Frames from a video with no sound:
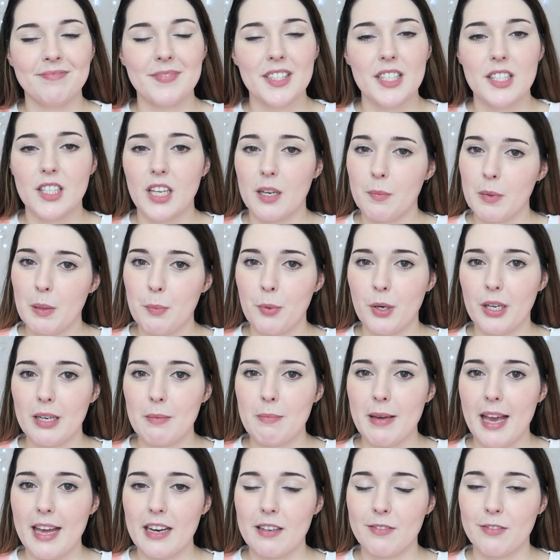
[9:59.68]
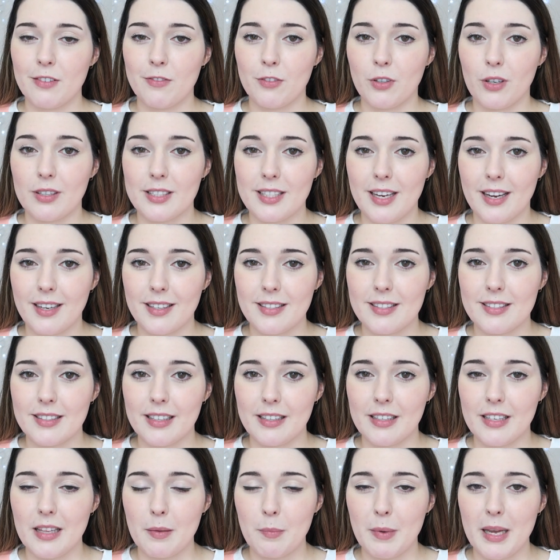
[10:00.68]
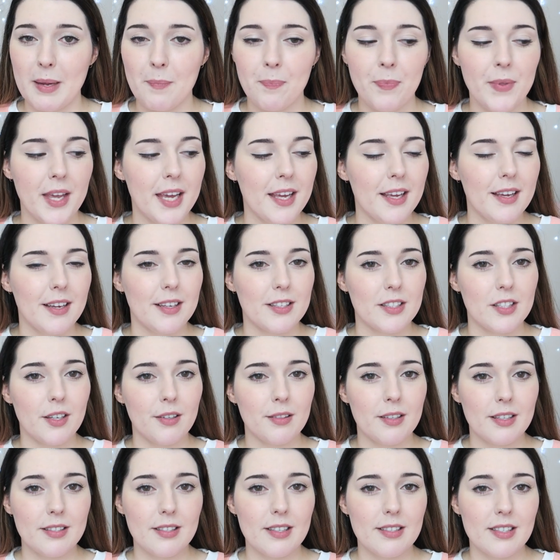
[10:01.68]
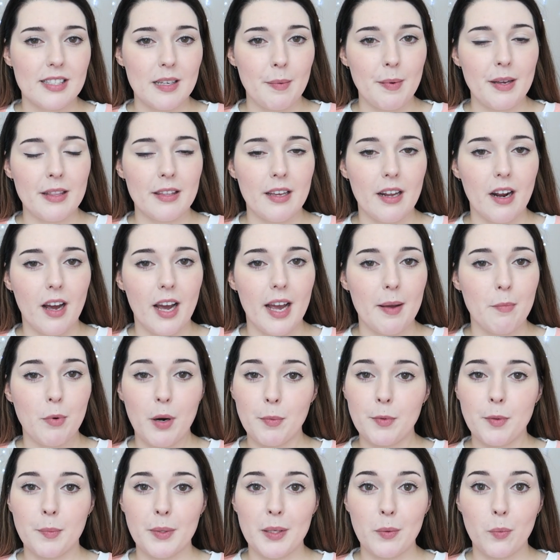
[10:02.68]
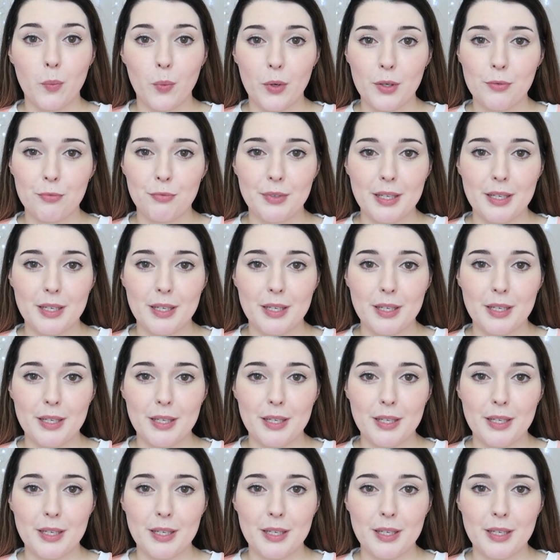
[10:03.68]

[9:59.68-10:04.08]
it's gonna be pretty bad if you've got darker skin than me. So this is something that I probably would